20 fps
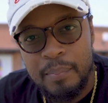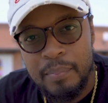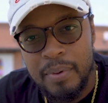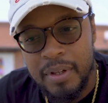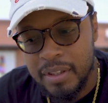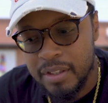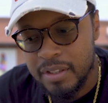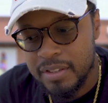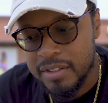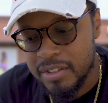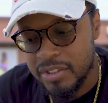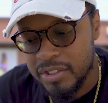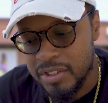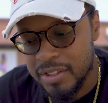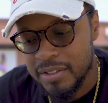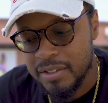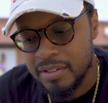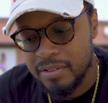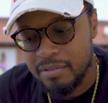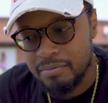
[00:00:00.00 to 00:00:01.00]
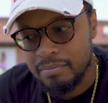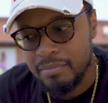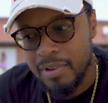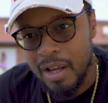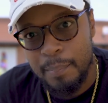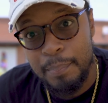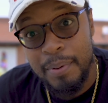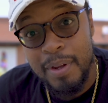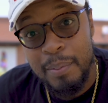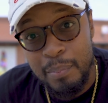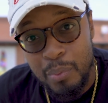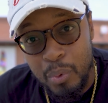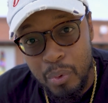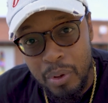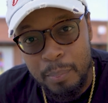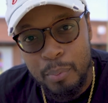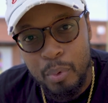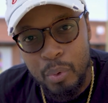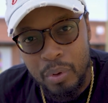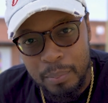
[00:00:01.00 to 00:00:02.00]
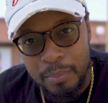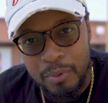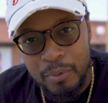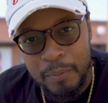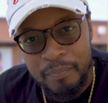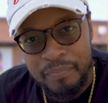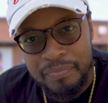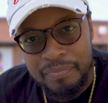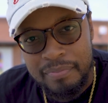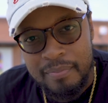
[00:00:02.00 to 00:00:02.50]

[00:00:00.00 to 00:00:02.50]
but this is just a bit more portable.